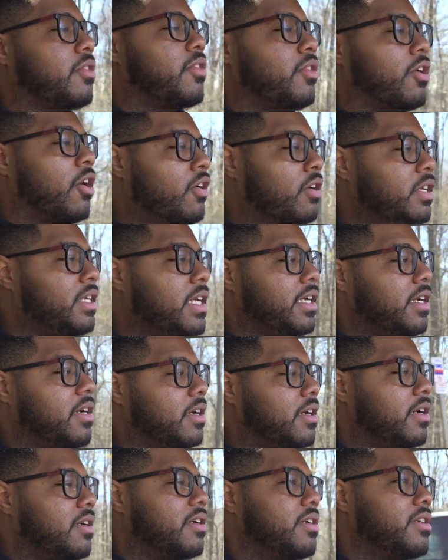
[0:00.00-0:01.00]
Third
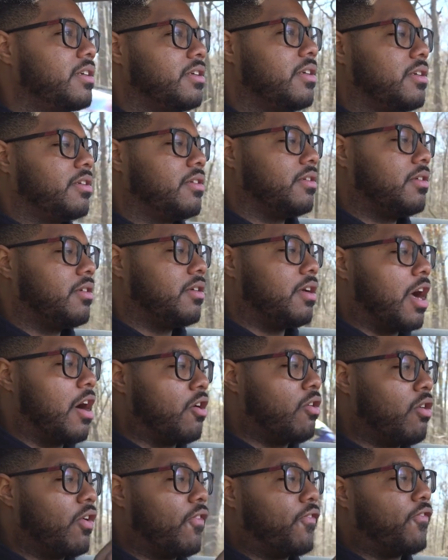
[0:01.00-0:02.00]
gear,
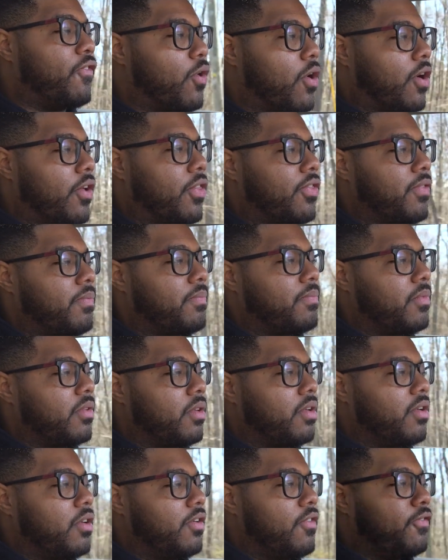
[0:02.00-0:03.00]
I'll go to fourth.
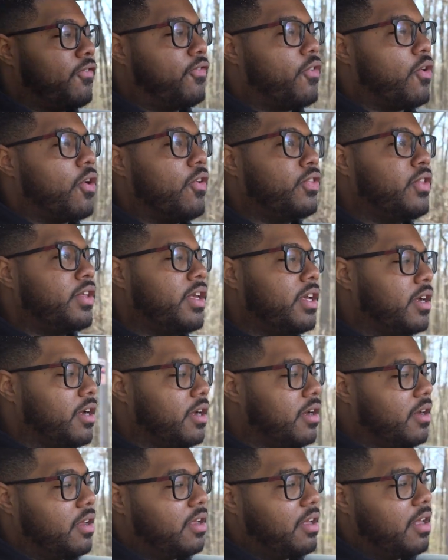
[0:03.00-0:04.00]
Fourth
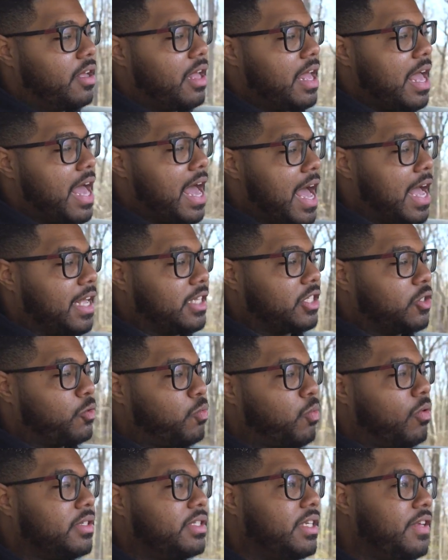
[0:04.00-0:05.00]
gear at
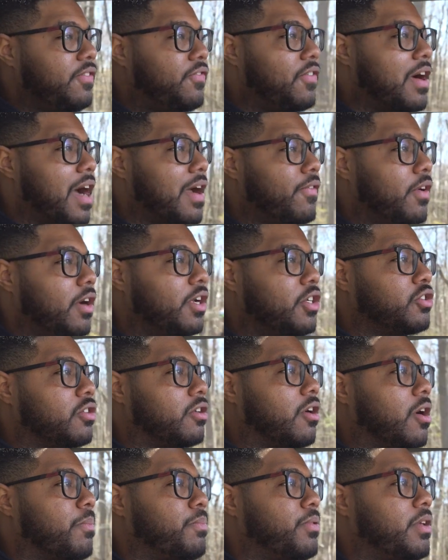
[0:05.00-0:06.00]

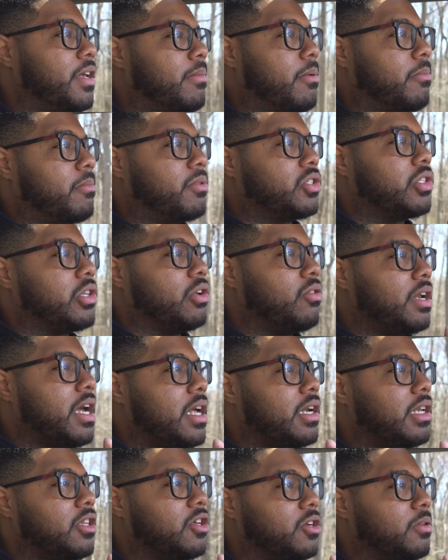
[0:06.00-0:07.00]
2,500 RPM. I'm gonna slow
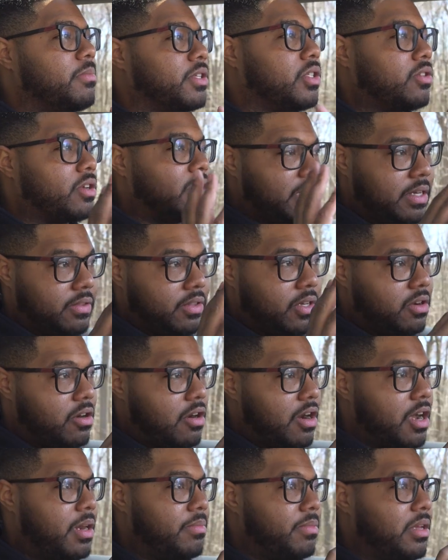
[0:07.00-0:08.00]
down a little bit so I can get the
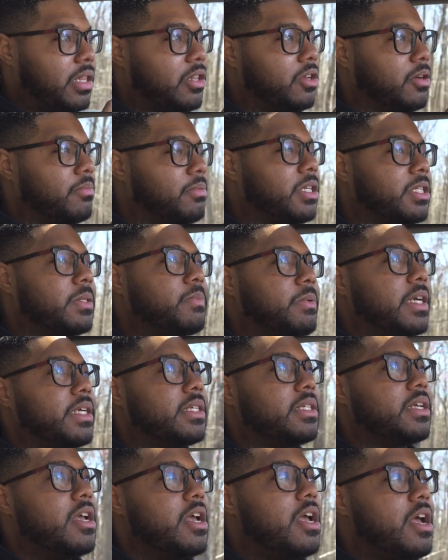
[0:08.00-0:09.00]
car ahead of me a little bit of
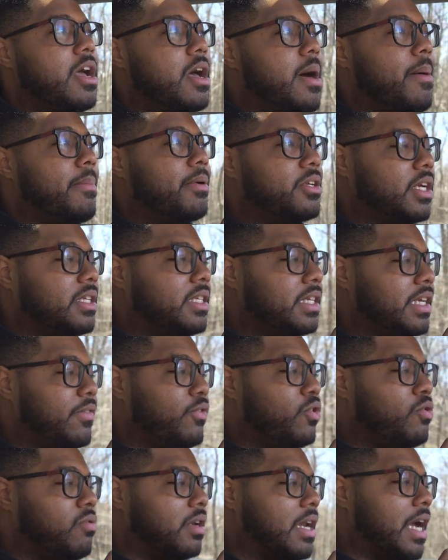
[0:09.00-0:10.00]
space. But just to
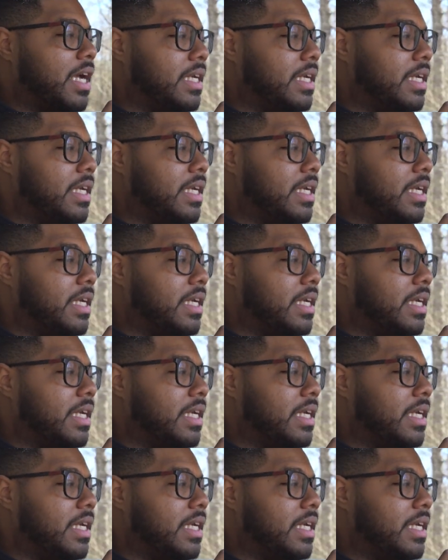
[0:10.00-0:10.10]
give you an